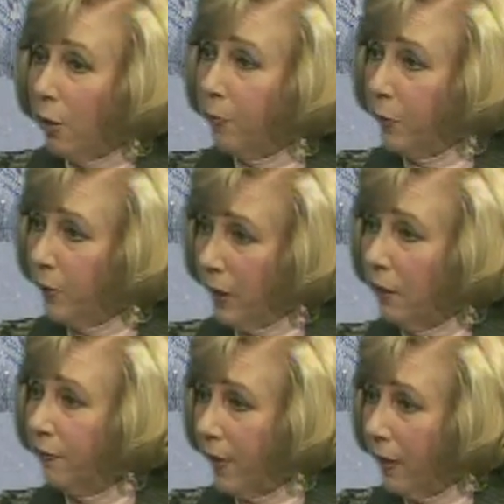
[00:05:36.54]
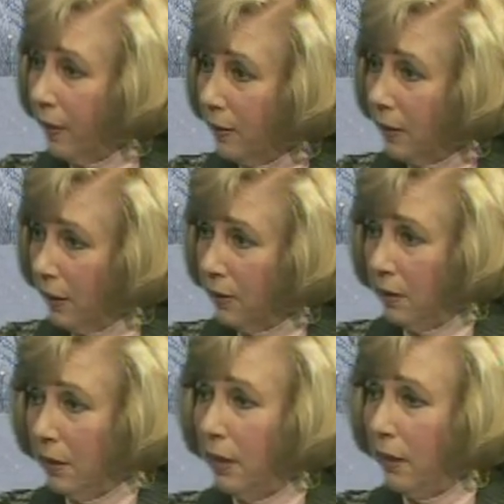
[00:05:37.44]
they help you identify these
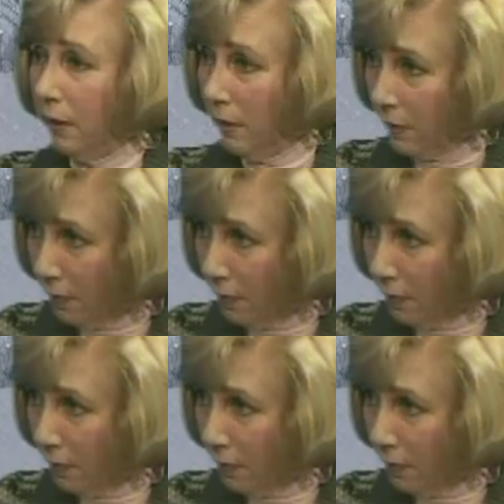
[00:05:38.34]
kids that need.